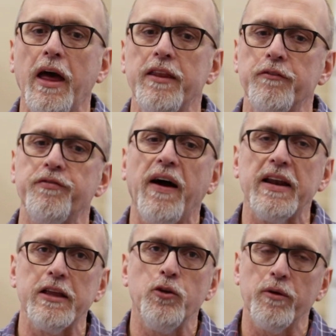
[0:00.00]
And then
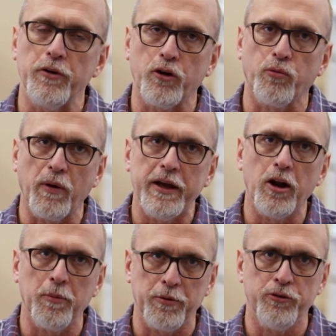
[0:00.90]
finally, you have a great
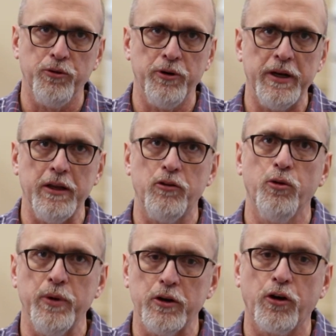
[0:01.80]
opportunity
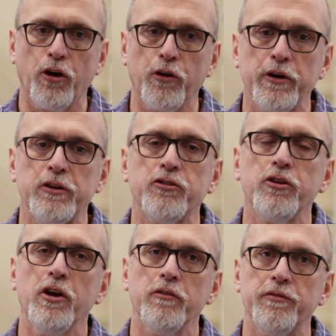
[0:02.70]
to
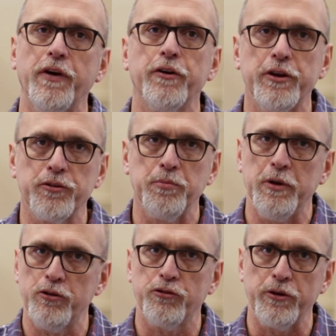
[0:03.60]
encourage various
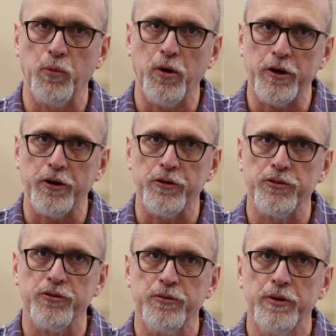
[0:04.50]
ministry
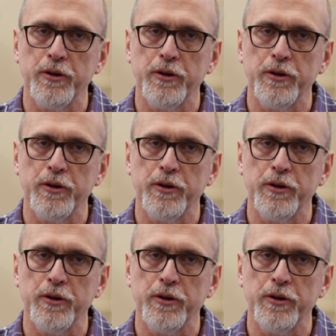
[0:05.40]
workers.